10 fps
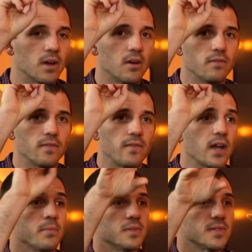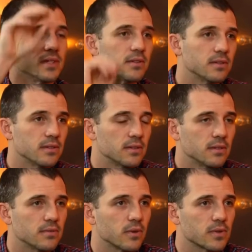Of vitamin C,
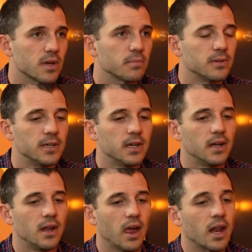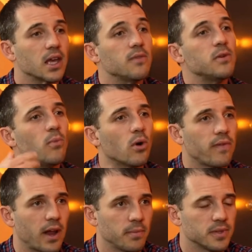for example, and I give you more
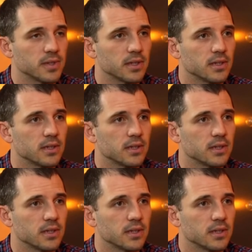vitamin C.